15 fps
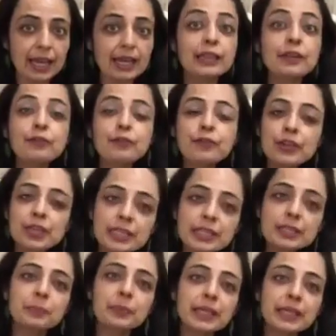The
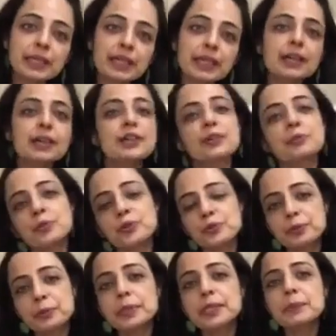first being a
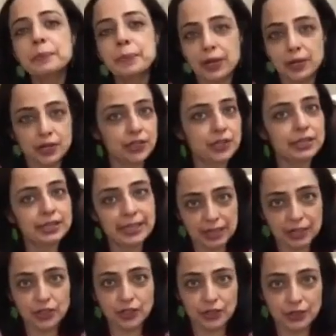removable partial
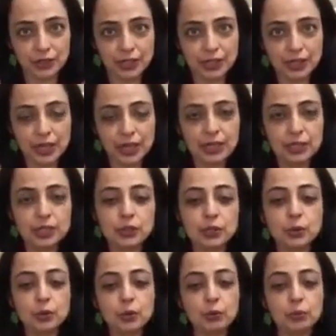denture.
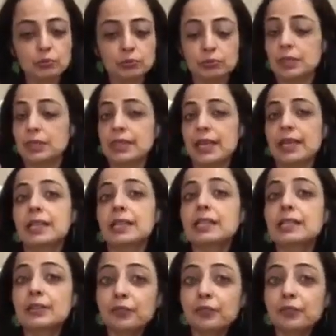So the second is a